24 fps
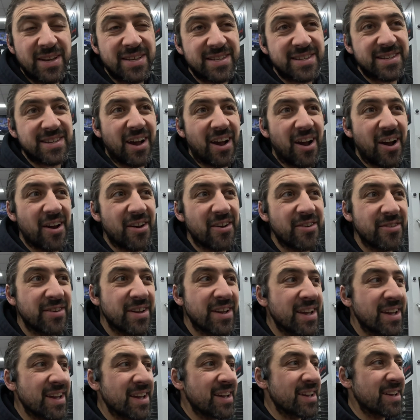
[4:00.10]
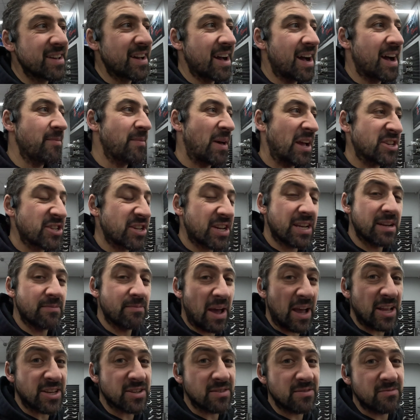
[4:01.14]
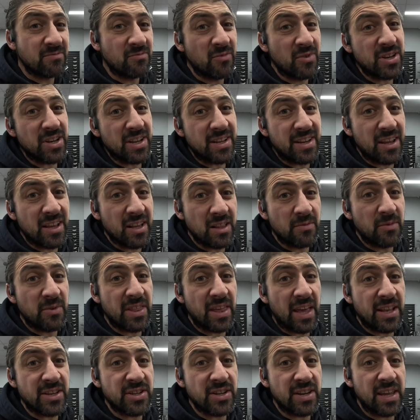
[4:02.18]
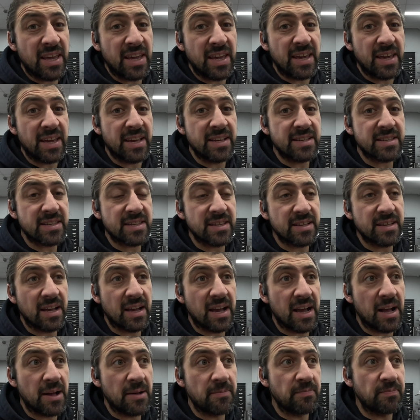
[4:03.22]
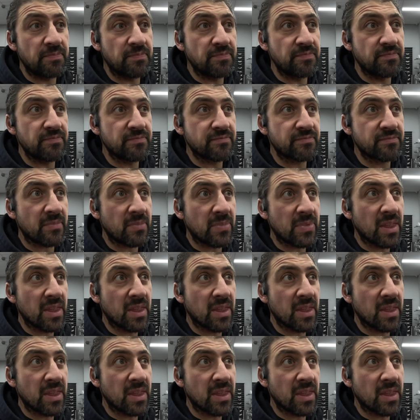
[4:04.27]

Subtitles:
So as you can imagine, when you're dealing with engineers and